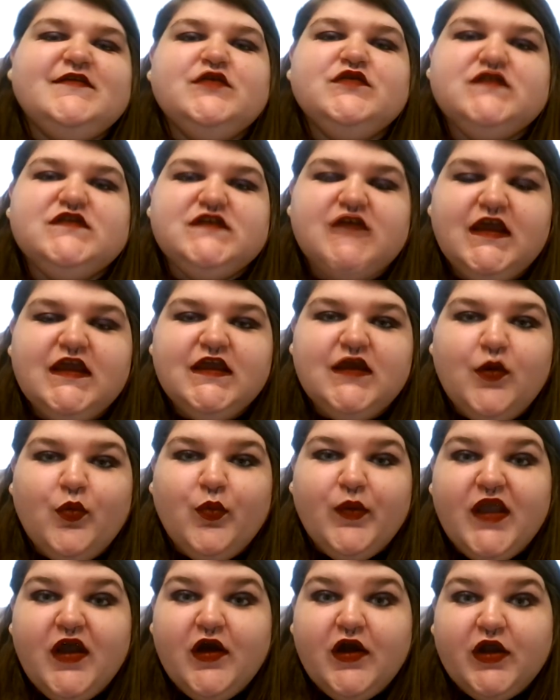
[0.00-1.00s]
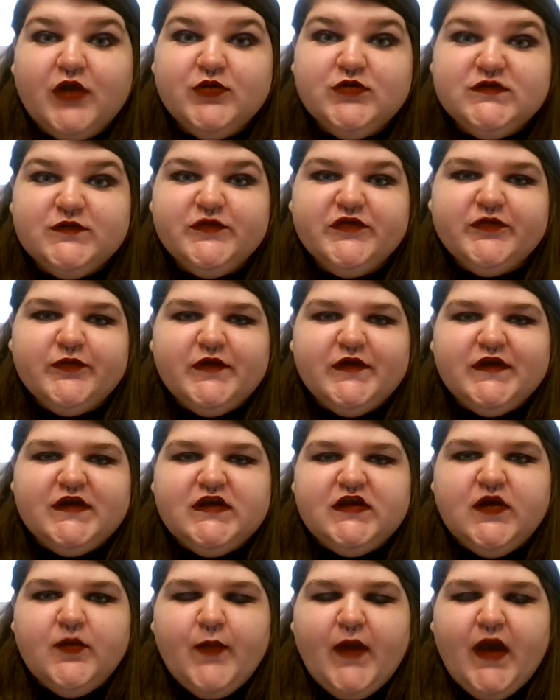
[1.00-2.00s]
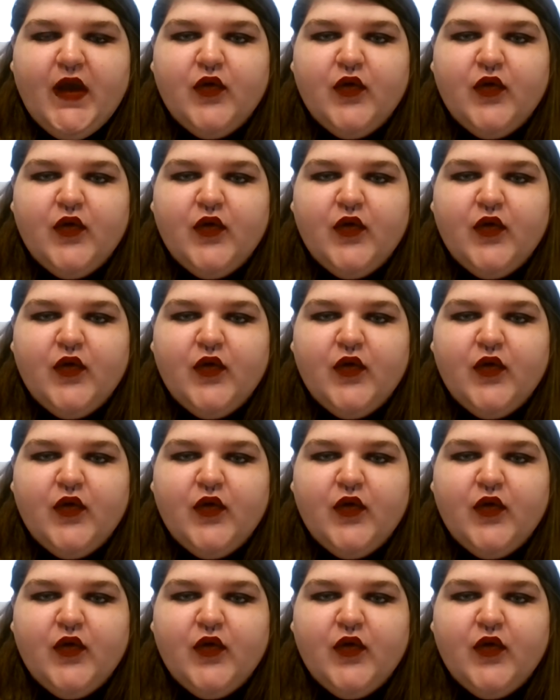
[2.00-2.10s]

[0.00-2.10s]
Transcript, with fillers: And so today we are going to be speaking